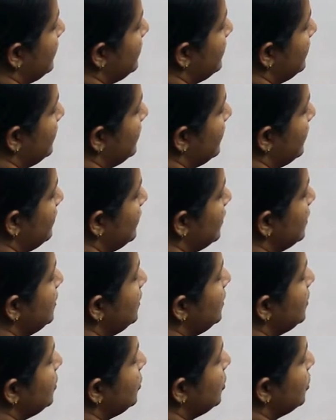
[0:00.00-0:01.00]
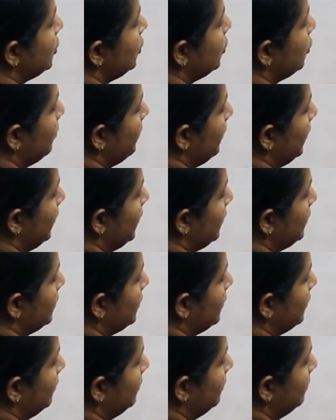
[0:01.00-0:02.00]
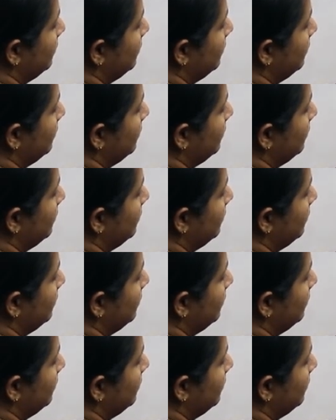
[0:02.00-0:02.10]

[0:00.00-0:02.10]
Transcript: this is our denominator.